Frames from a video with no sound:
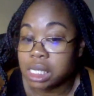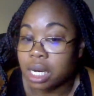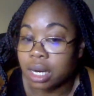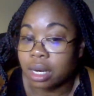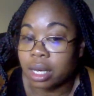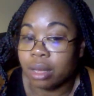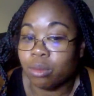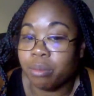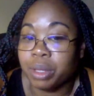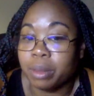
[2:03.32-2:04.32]
it
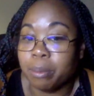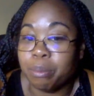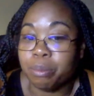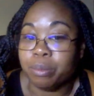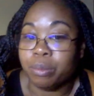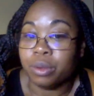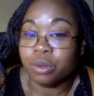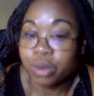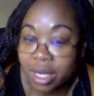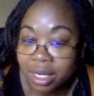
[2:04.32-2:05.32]
would be a
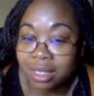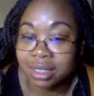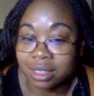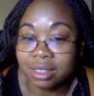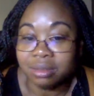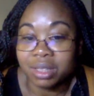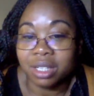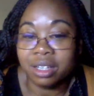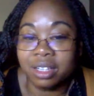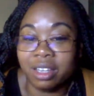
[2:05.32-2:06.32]
great idea
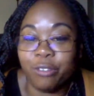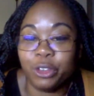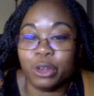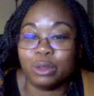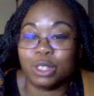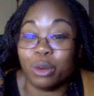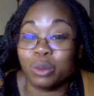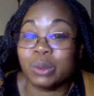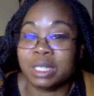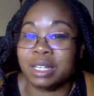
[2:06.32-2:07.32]
if you don't
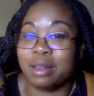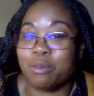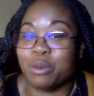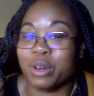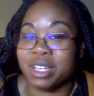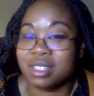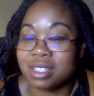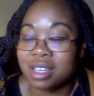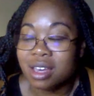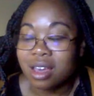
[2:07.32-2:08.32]
lose any points,